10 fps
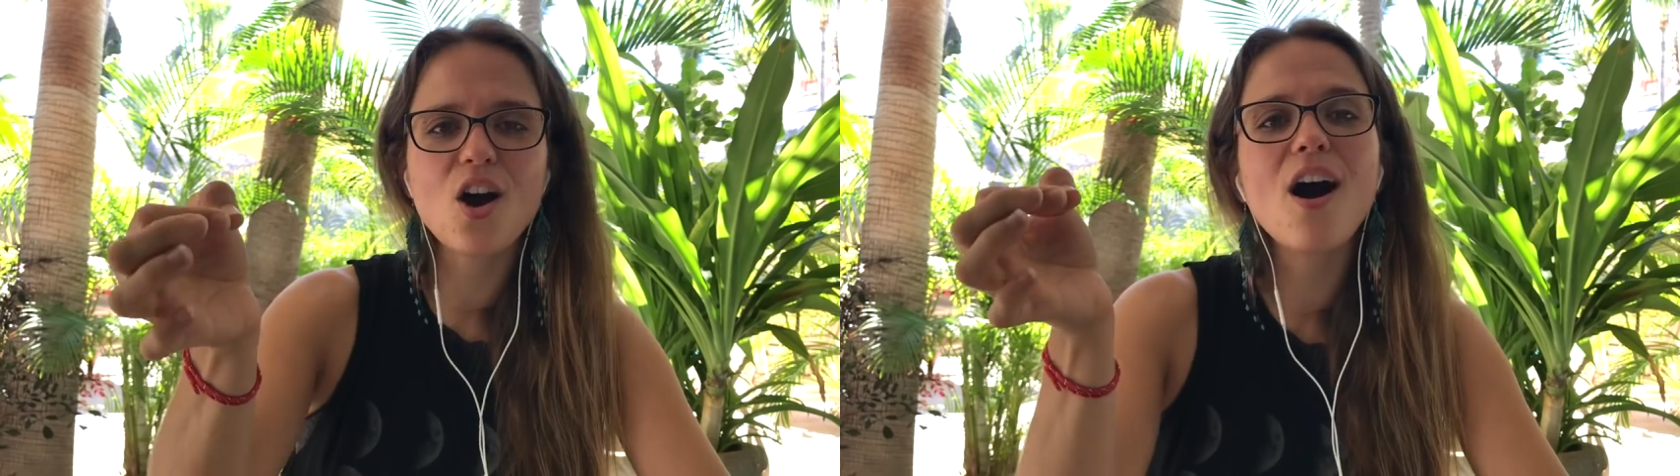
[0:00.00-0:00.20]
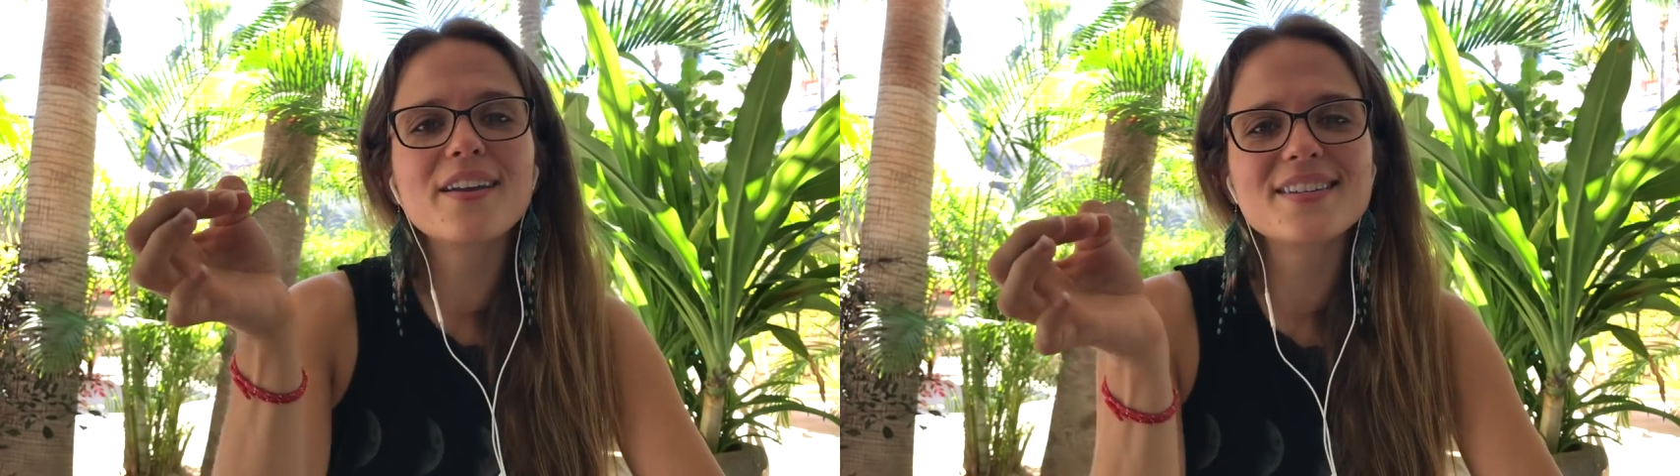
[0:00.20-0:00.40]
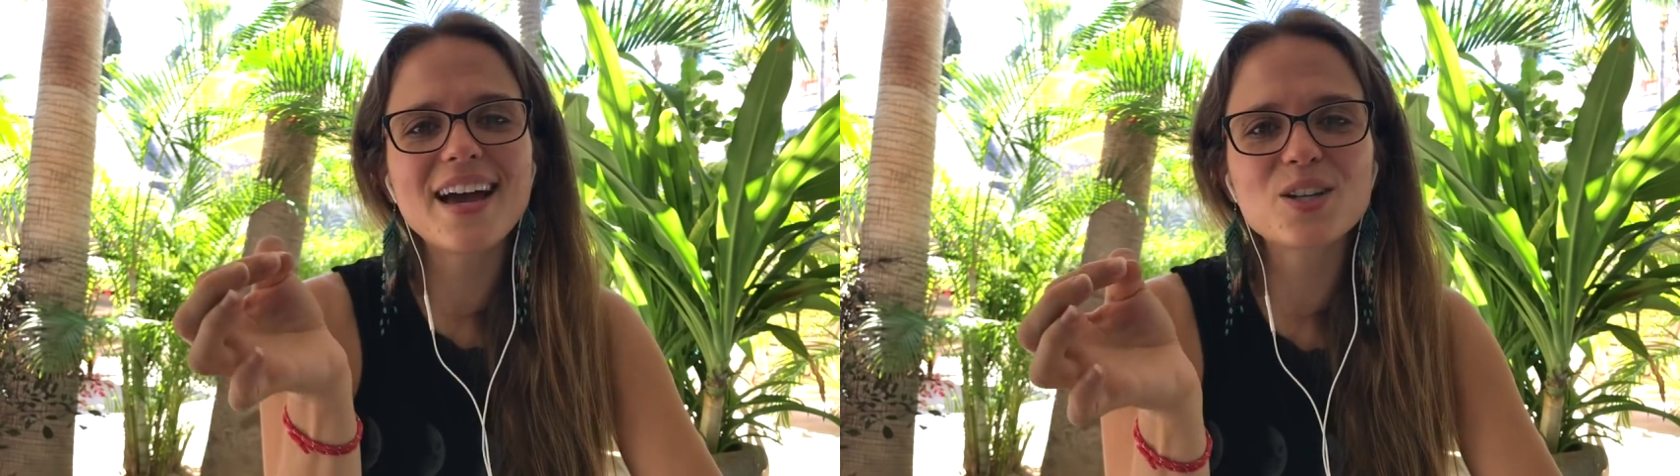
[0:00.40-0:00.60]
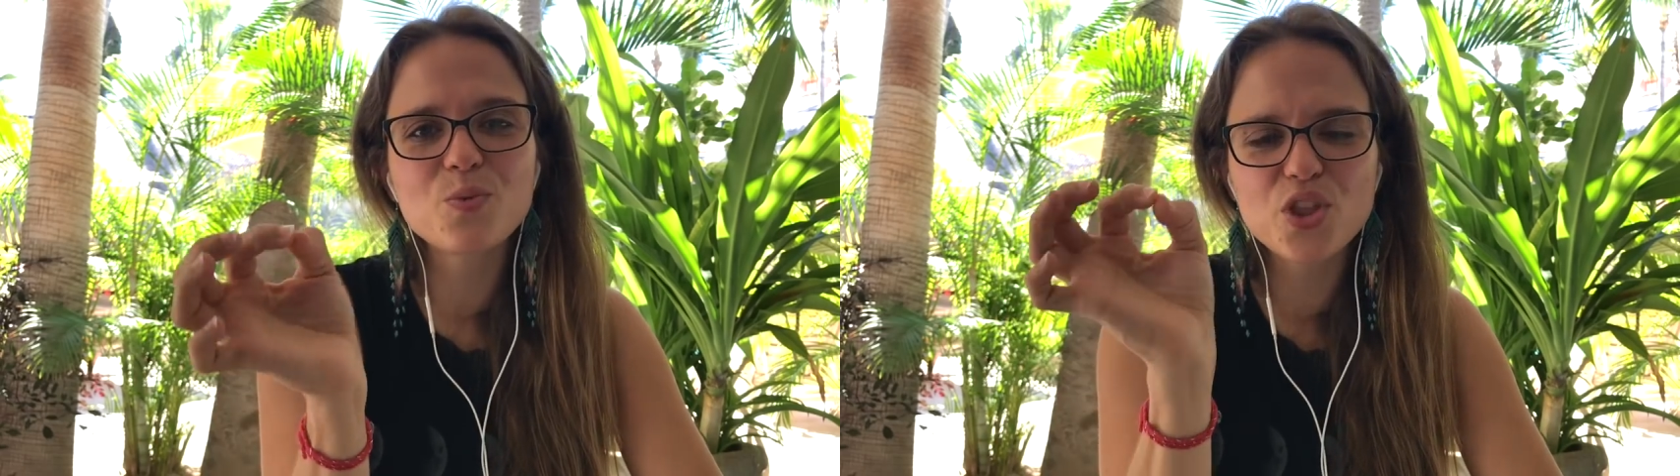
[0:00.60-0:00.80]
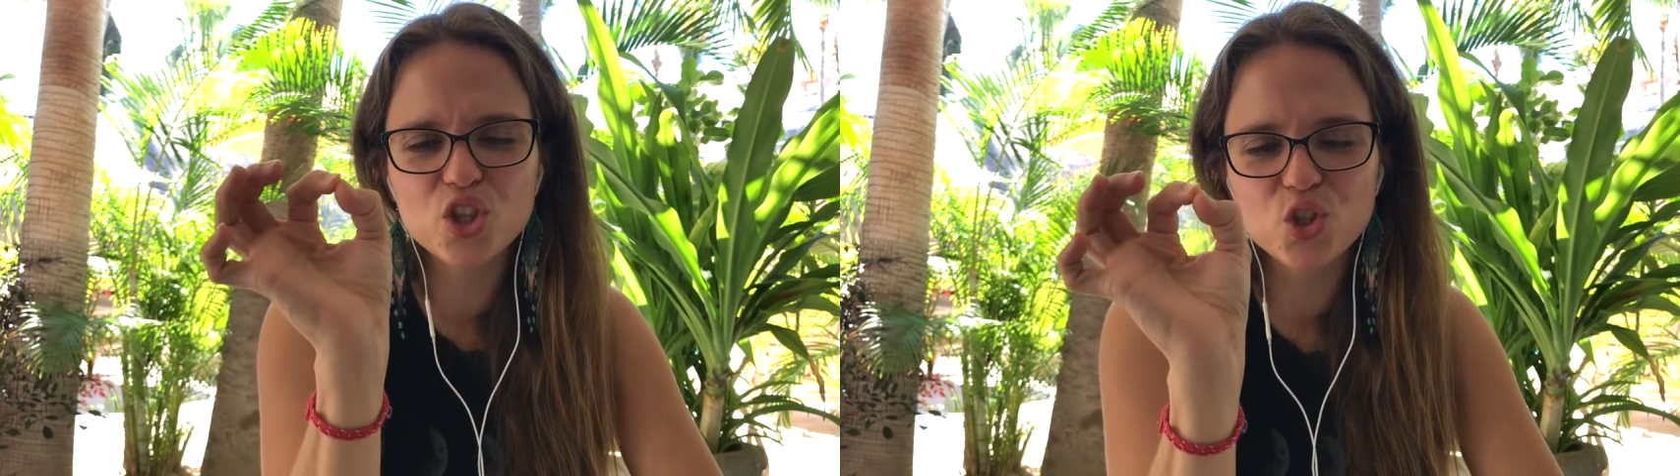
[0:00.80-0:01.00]
contact
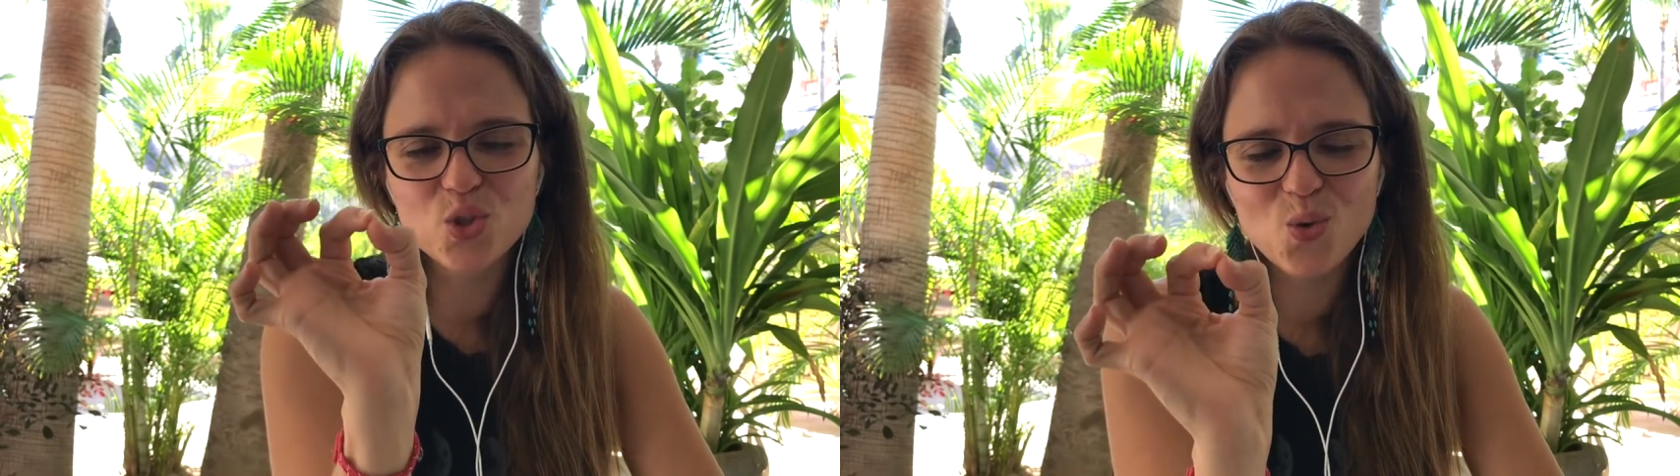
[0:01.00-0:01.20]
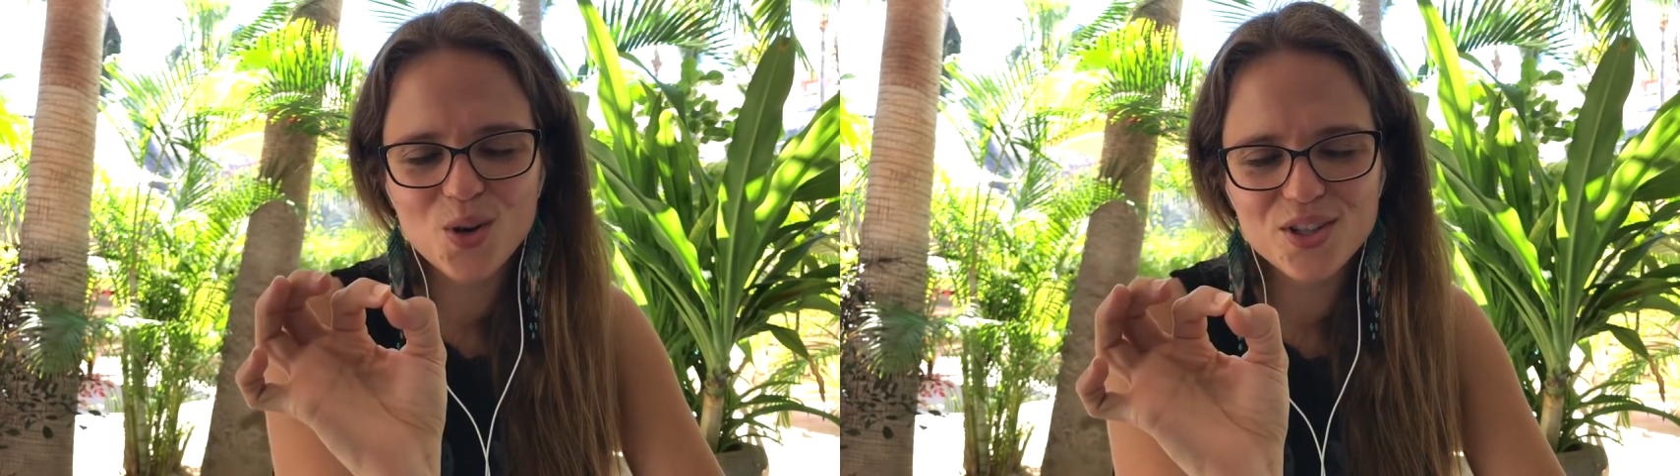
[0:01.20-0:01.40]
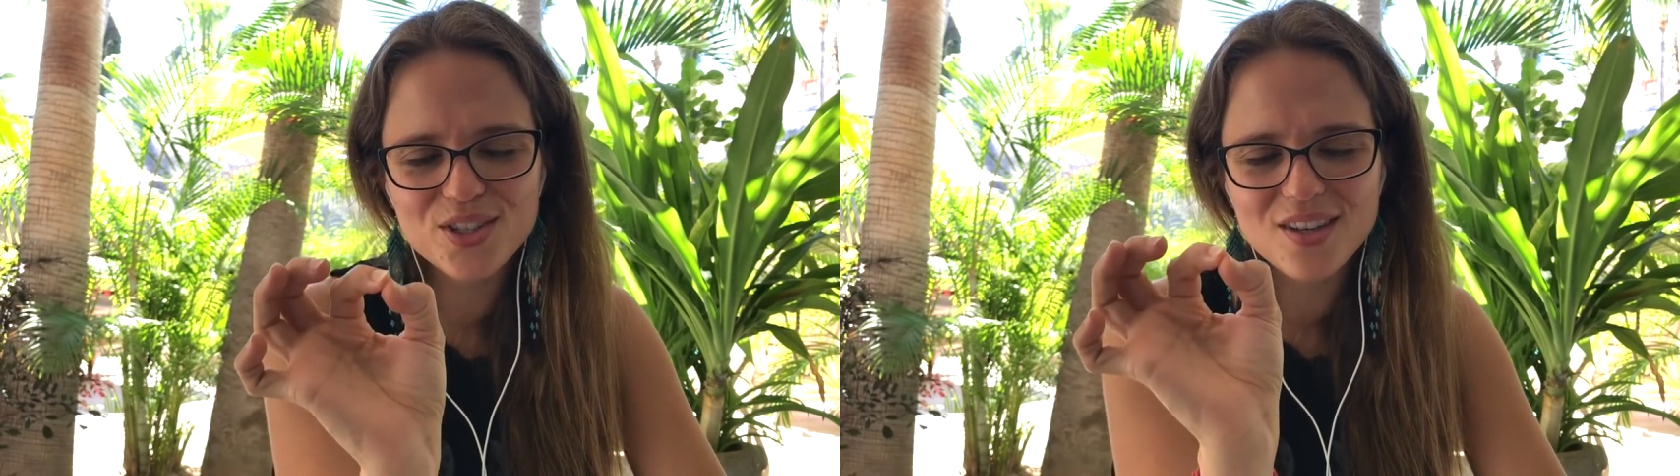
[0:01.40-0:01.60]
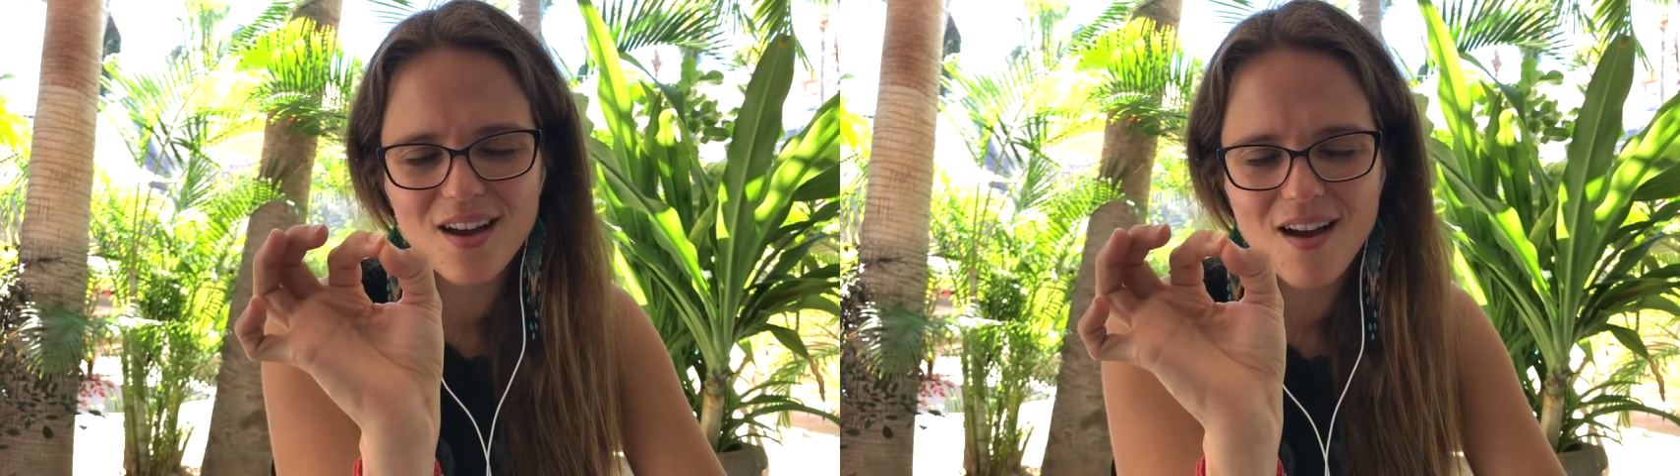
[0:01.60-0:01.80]
with the source